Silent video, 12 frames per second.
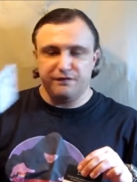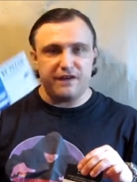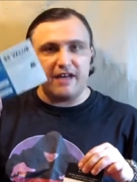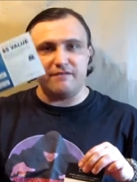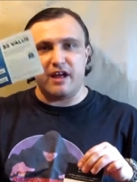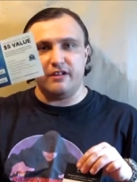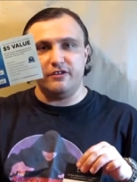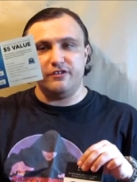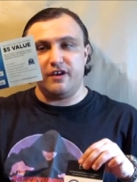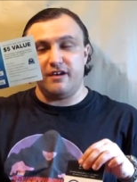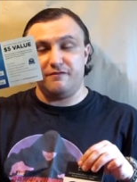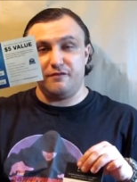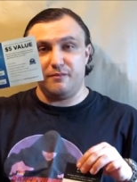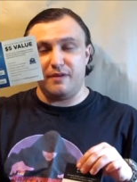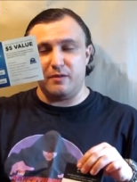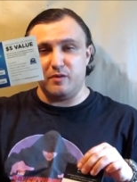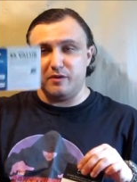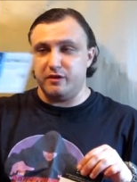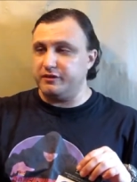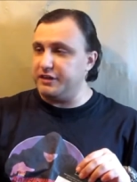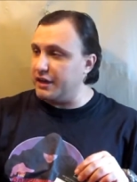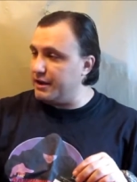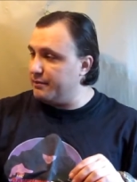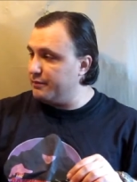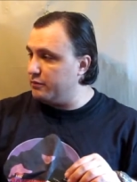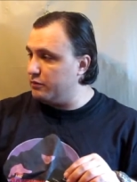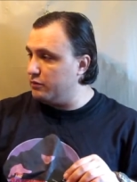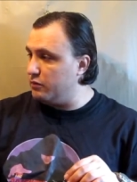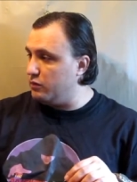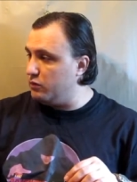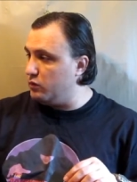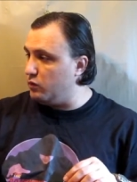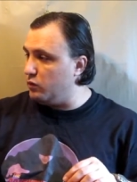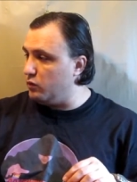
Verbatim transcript: $5 off from MLG. Ooh,